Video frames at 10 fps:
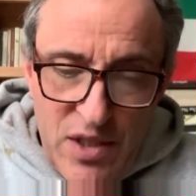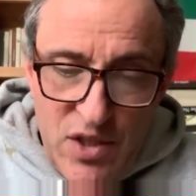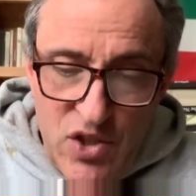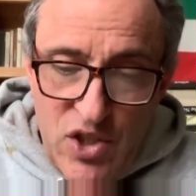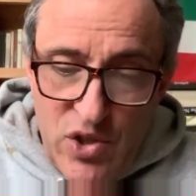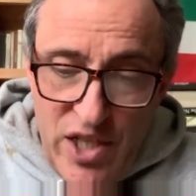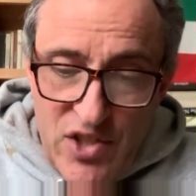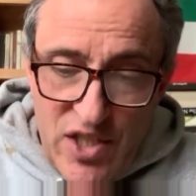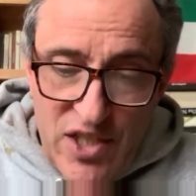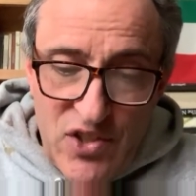She tries
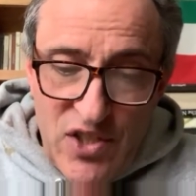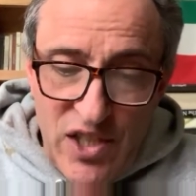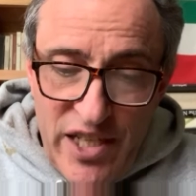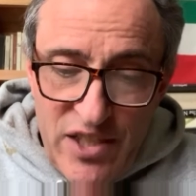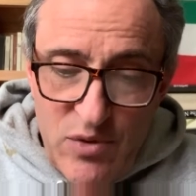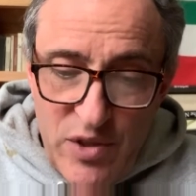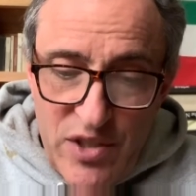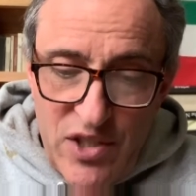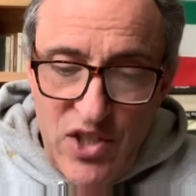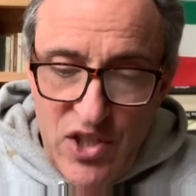it on, is delighted with
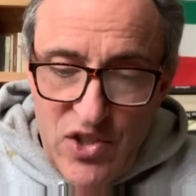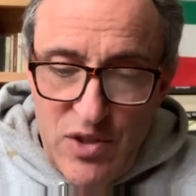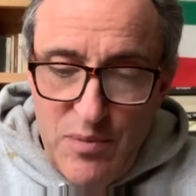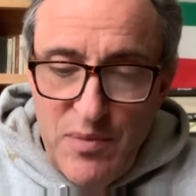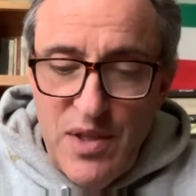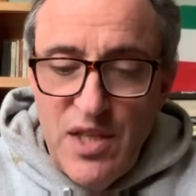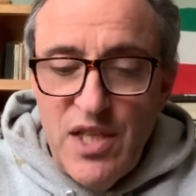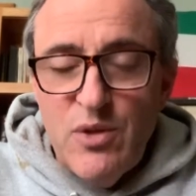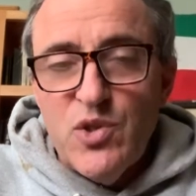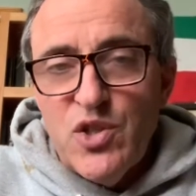it, kissed him.
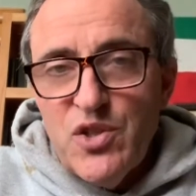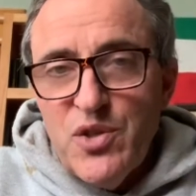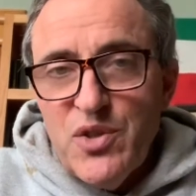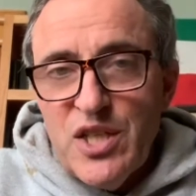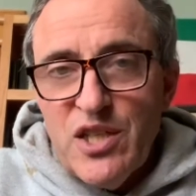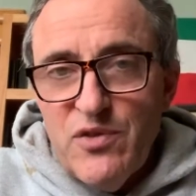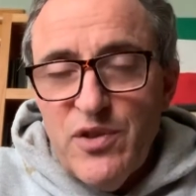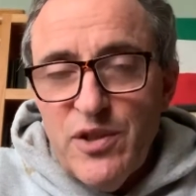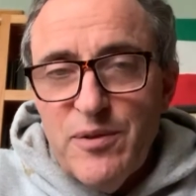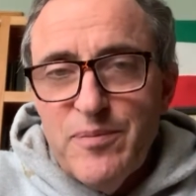He was good to think of
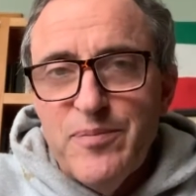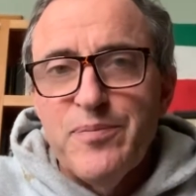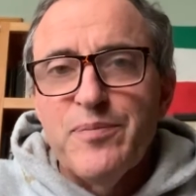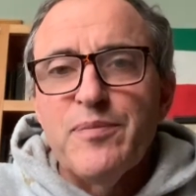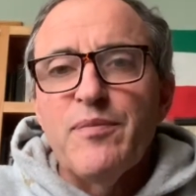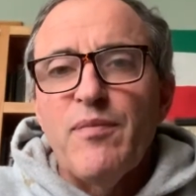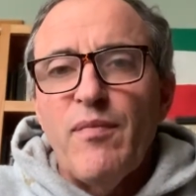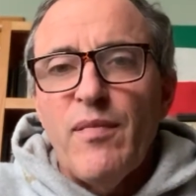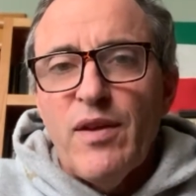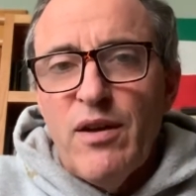her.
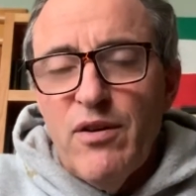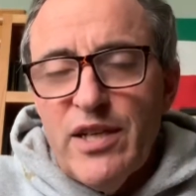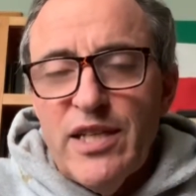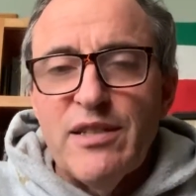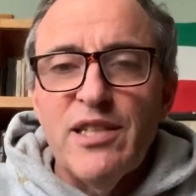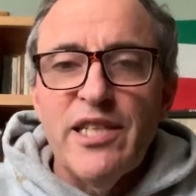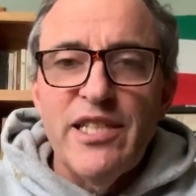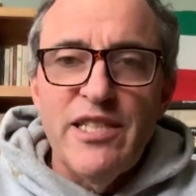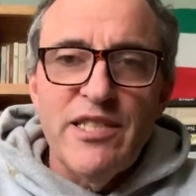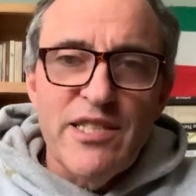Okay,
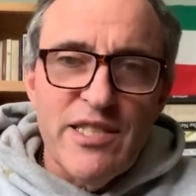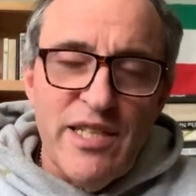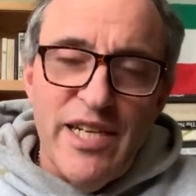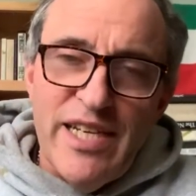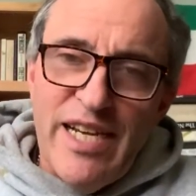ladies, I